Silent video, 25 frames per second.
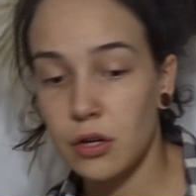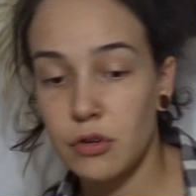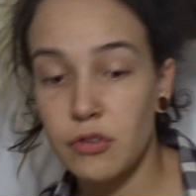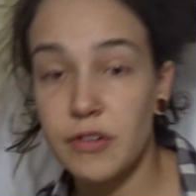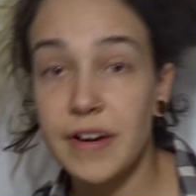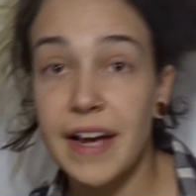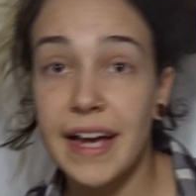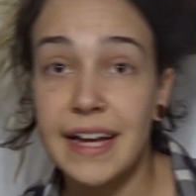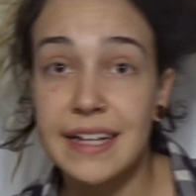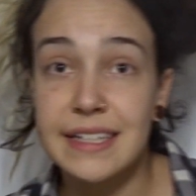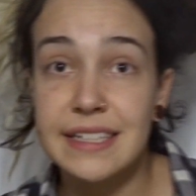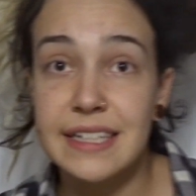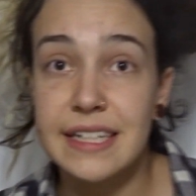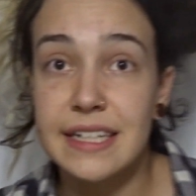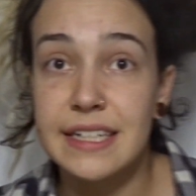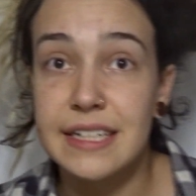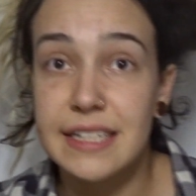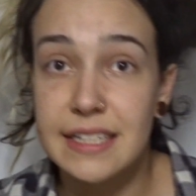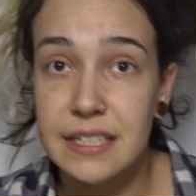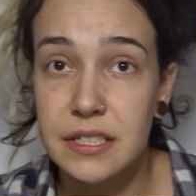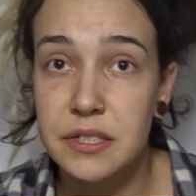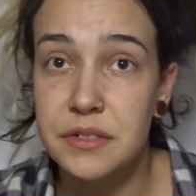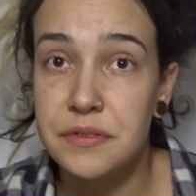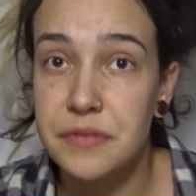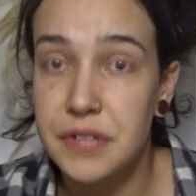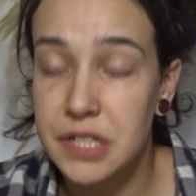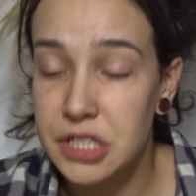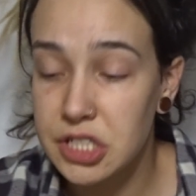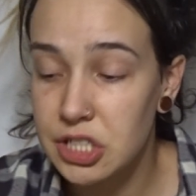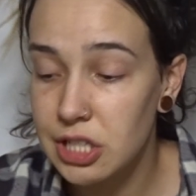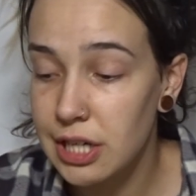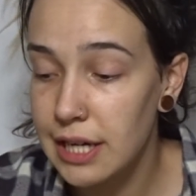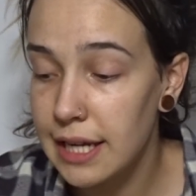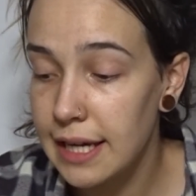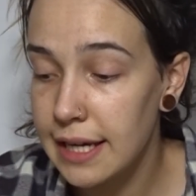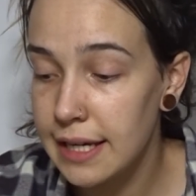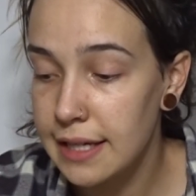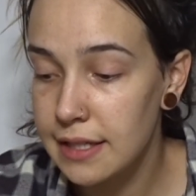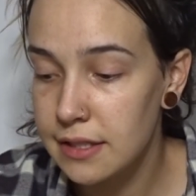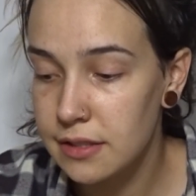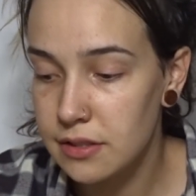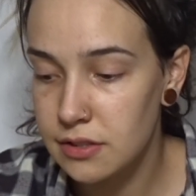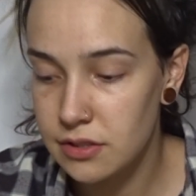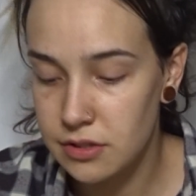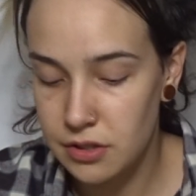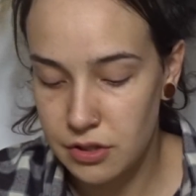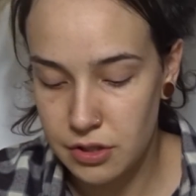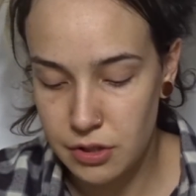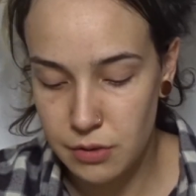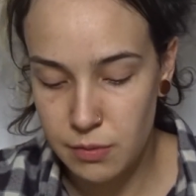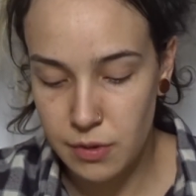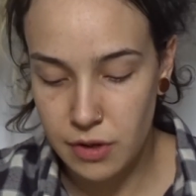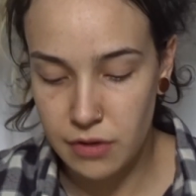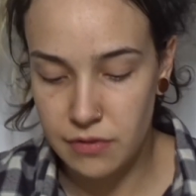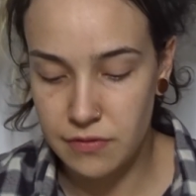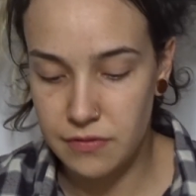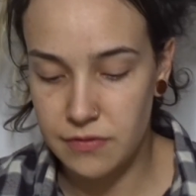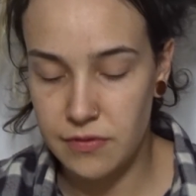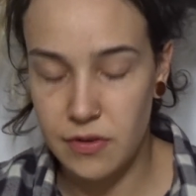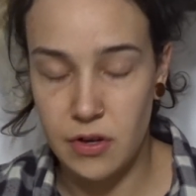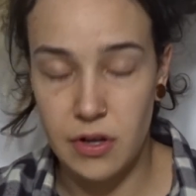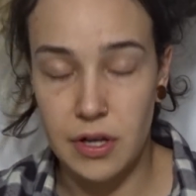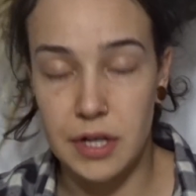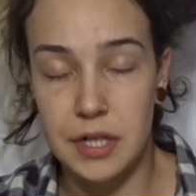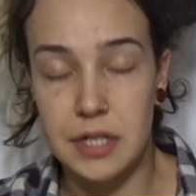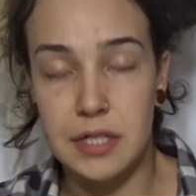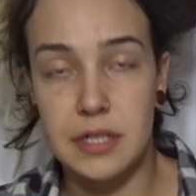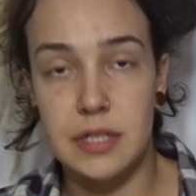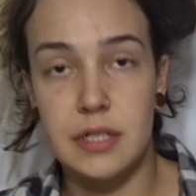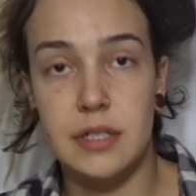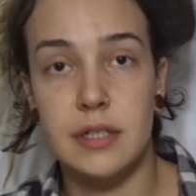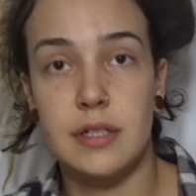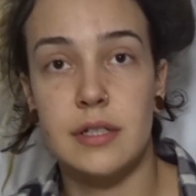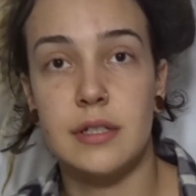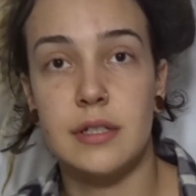created individually, so you won't find